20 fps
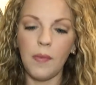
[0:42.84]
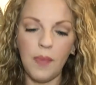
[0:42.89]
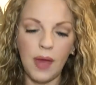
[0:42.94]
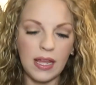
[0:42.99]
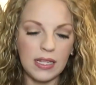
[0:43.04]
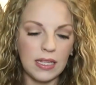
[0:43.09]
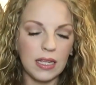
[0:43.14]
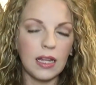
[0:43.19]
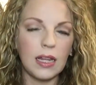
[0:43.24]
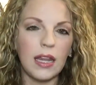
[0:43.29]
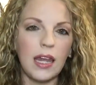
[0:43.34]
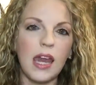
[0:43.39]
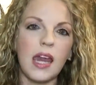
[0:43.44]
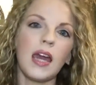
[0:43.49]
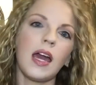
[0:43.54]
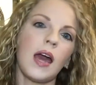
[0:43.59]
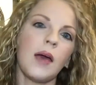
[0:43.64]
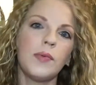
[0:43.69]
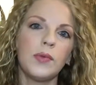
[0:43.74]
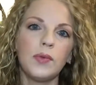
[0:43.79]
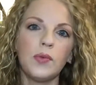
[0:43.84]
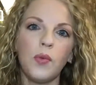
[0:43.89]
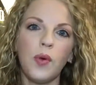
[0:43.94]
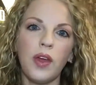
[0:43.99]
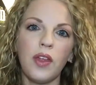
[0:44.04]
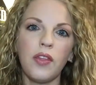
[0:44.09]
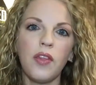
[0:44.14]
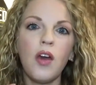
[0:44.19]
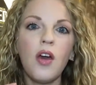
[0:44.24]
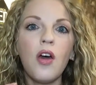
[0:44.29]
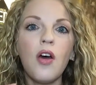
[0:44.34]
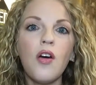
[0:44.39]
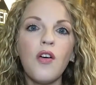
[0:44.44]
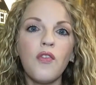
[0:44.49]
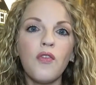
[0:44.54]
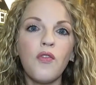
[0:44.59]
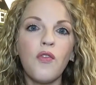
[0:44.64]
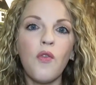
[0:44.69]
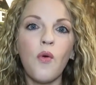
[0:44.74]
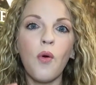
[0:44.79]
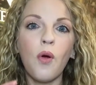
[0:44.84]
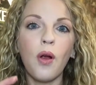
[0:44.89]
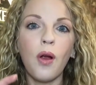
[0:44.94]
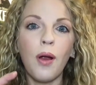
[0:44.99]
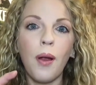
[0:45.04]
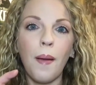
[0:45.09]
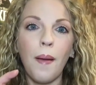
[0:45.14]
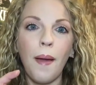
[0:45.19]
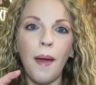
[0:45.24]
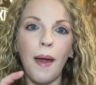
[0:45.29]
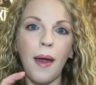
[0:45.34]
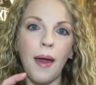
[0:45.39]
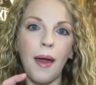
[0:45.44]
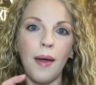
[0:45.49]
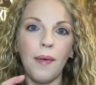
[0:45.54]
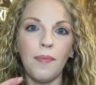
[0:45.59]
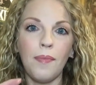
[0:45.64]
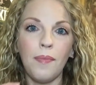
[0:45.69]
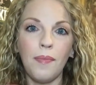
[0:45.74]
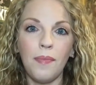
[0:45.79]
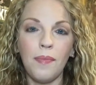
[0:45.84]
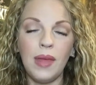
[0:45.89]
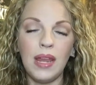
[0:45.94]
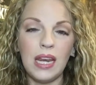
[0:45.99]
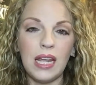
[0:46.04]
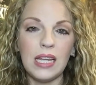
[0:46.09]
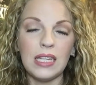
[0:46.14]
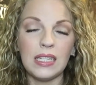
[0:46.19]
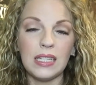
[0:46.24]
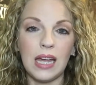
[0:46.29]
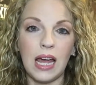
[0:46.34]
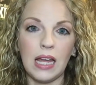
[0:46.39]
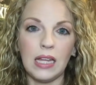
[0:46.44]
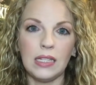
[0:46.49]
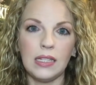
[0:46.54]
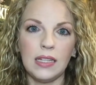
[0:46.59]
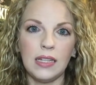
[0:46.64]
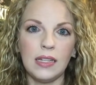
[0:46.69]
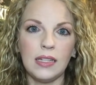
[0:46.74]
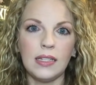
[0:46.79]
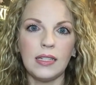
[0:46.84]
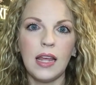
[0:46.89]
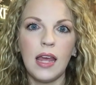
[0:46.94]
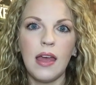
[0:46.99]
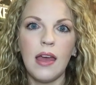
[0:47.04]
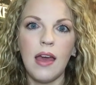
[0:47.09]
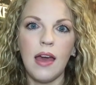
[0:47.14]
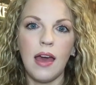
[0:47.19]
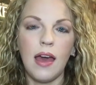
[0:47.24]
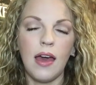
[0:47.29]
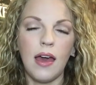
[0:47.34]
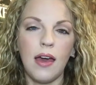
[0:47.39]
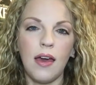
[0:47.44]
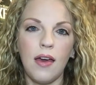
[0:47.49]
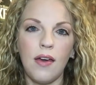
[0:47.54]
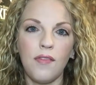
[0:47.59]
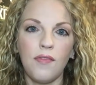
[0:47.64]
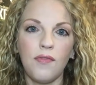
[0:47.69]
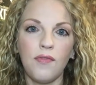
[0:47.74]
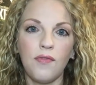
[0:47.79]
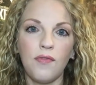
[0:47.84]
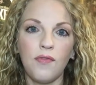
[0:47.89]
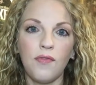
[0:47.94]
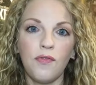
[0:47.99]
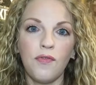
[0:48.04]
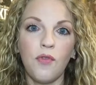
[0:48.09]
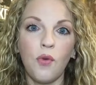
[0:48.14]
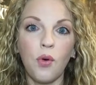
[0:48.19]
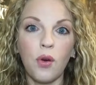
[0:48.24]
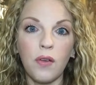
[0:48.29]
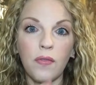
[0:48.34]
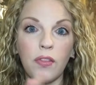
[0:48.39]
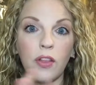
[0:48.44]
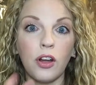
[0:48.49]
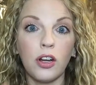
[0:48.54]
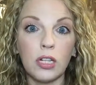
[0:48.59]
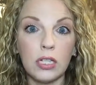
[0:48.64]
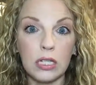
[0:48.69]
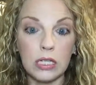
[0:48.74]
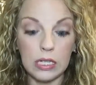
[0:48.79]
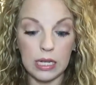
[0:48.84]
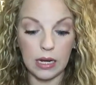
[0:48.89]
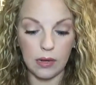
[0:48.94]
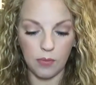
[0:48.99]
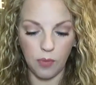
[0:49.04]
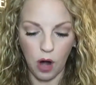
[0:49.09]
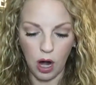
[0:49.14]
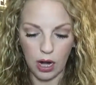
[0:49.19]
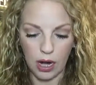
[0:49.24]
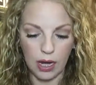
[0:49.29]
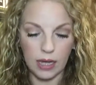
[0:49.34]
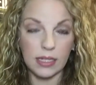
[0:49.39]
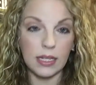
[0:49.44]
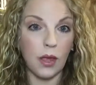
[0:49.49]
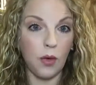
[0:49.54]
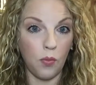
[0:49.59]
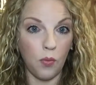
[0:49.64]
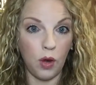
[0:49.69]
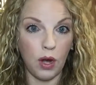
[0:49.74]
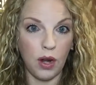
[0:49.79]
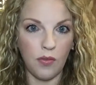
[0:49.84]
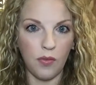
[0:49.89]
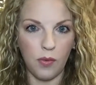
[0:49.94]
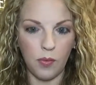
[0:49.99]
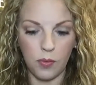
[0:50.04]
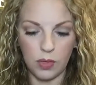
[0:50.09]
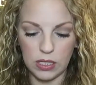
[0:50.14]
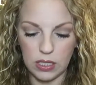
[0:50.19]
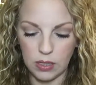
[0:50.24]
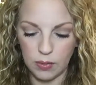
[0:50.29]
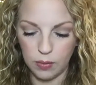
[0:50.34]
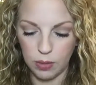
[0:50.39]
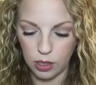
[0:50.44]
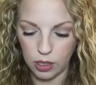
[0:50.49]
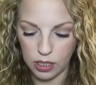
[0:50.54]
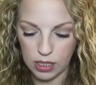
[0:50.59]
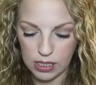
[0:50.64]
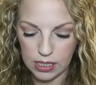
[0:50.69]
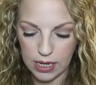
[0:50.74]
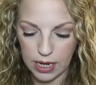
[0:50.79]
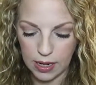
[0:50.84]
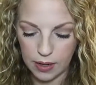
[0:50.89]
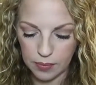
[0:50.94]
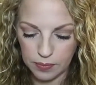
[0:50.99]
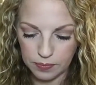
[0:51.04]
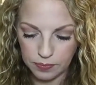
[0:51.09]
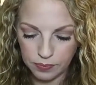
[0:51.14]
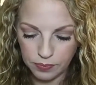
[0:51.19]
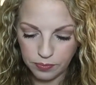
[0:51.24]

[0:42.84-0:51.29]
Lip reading: And basically it comes with four mini sizes of 4 of their stick products. And one of them was the Blur Stick.